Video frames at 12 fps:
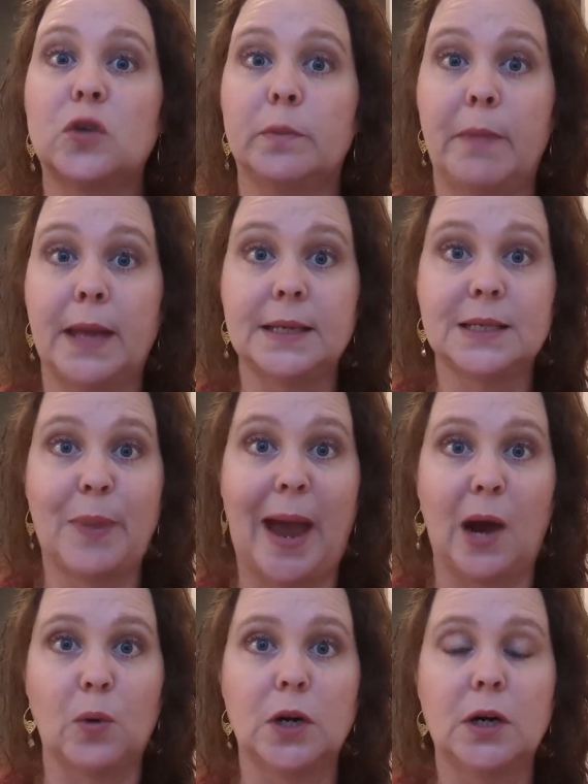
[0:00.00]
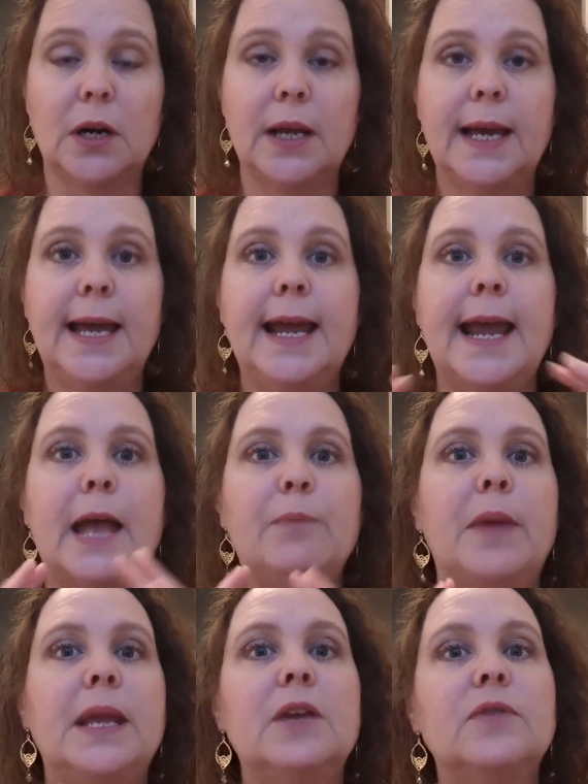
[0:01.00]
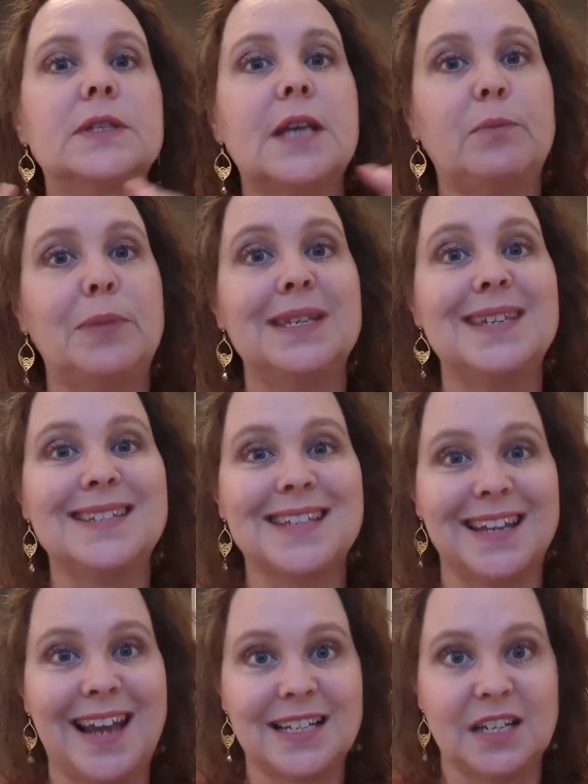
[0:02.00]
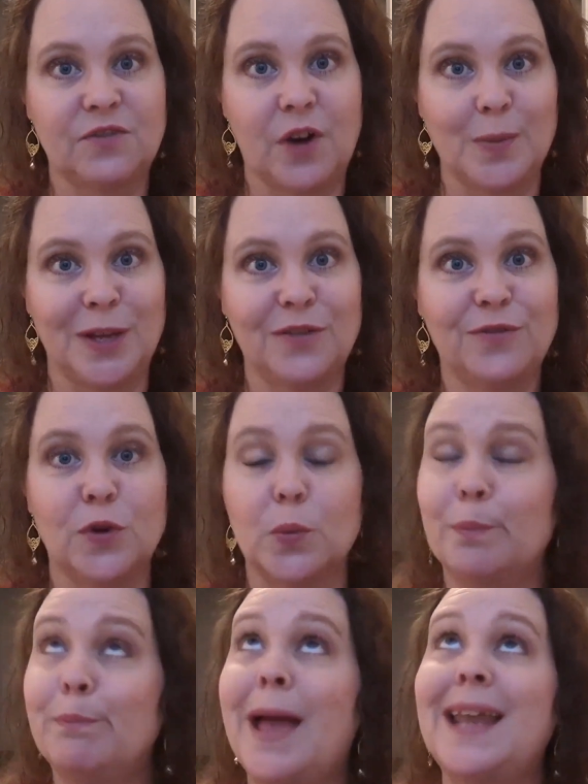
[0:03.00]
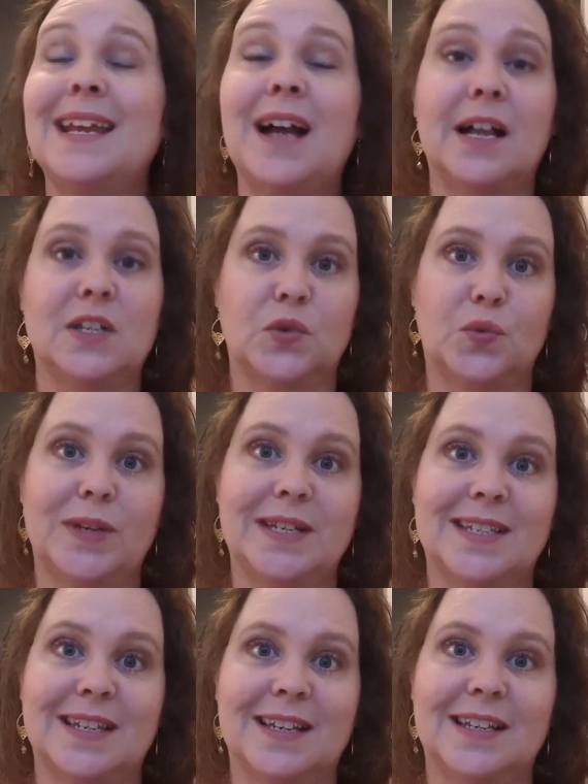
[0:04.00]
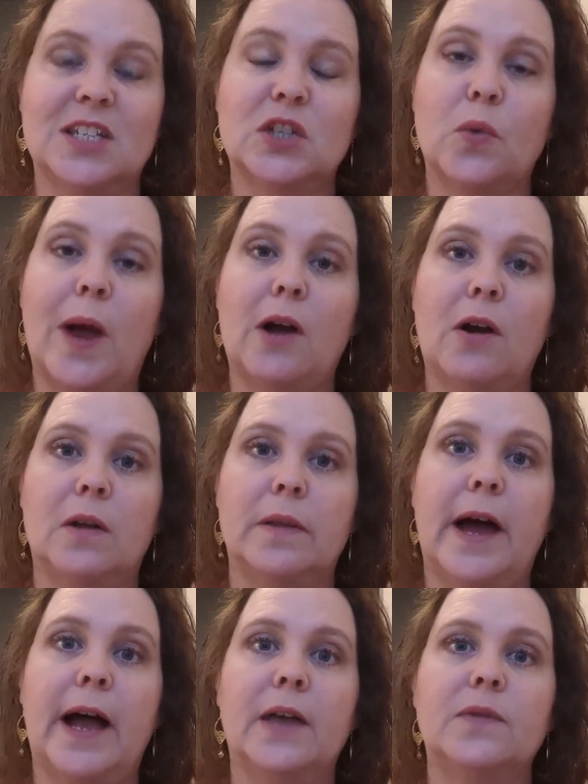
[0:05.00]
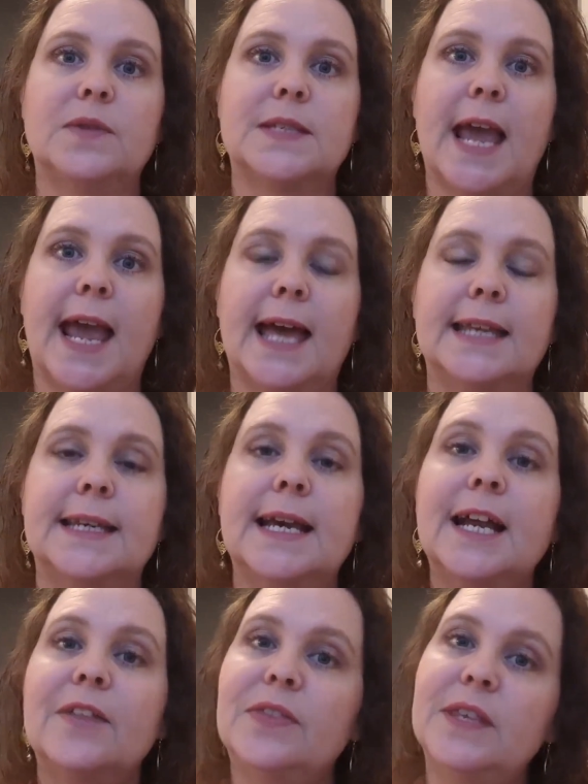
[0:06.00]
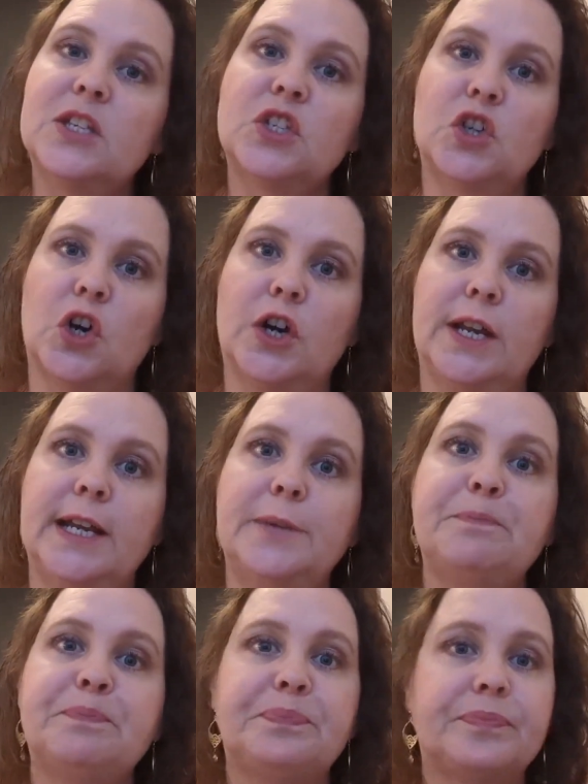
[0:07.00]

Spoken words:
tremendous power, and many of us have been disconnected from it for many kinds of reasons throughout our lives. And this journey,